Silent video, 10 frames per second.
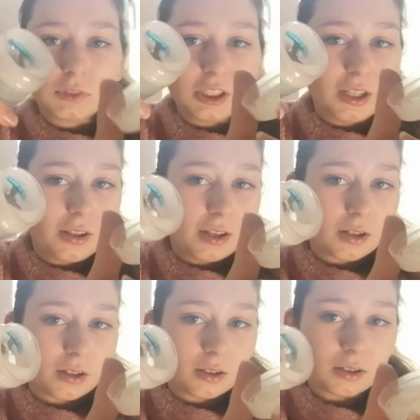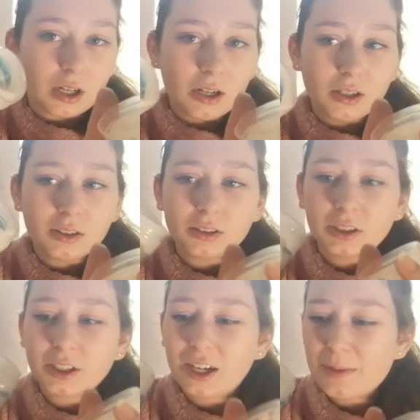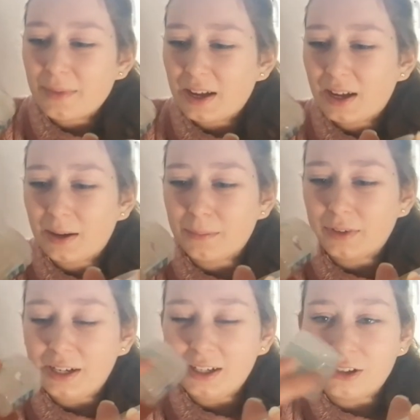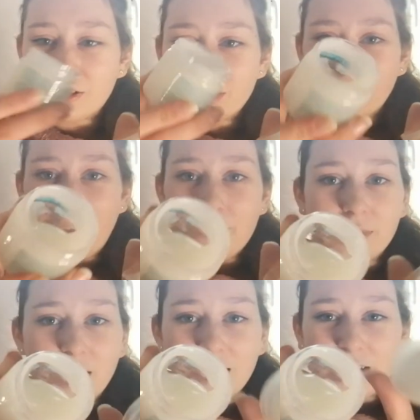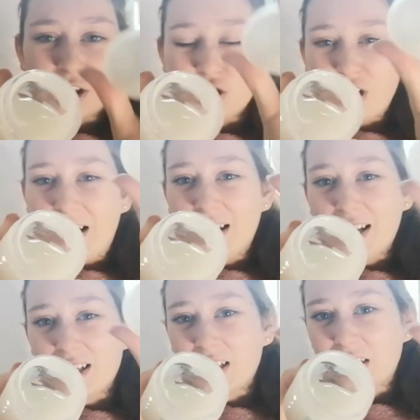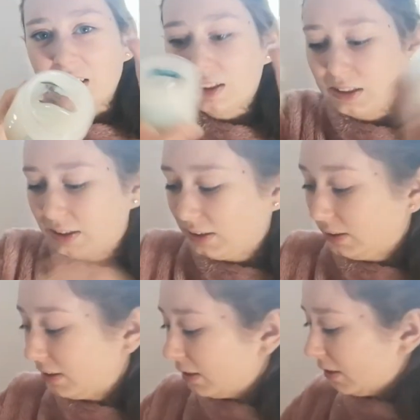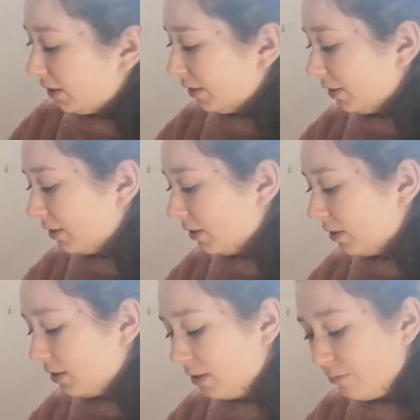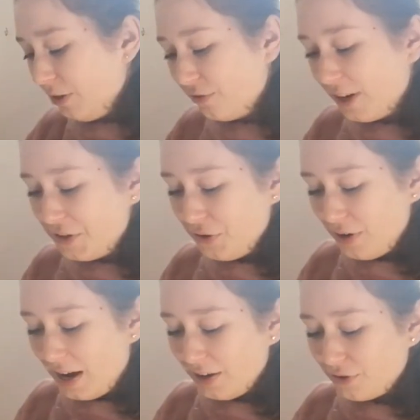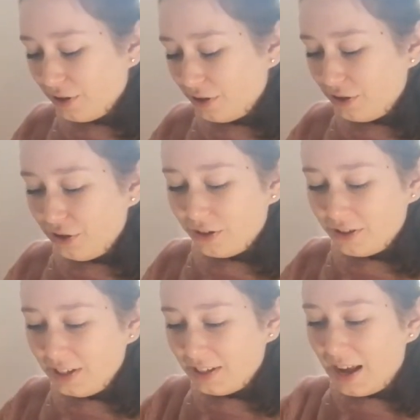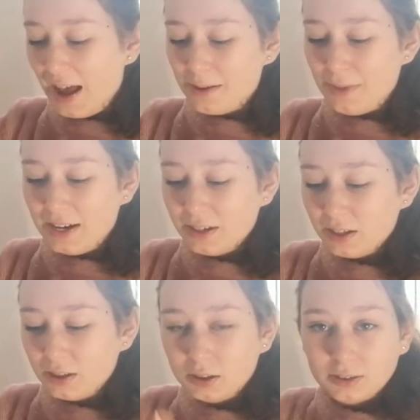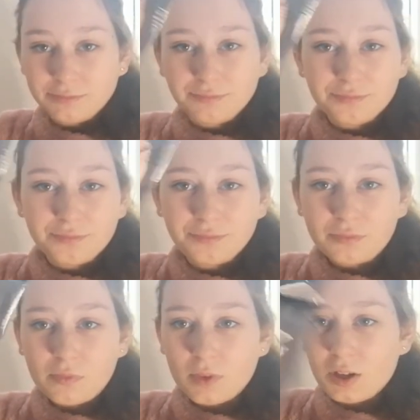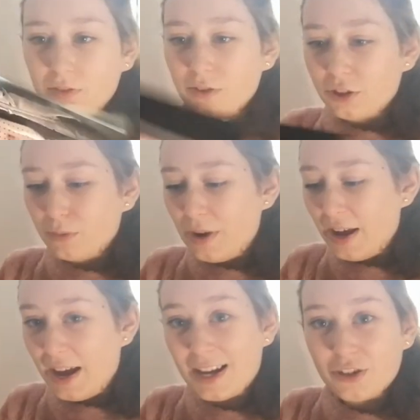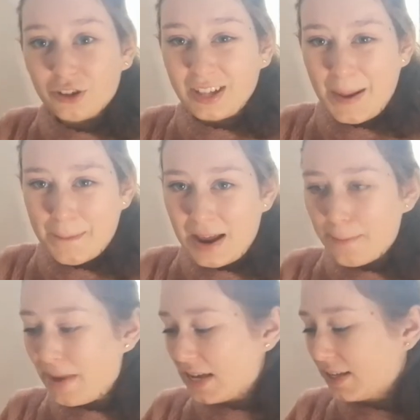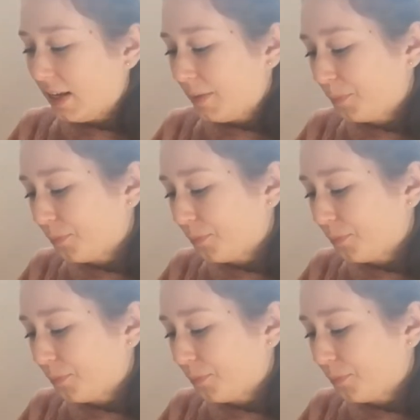this is the color. It's a little empty looking at the jelly. And before I do that, I'm going to use this headband so my hair don't get messy.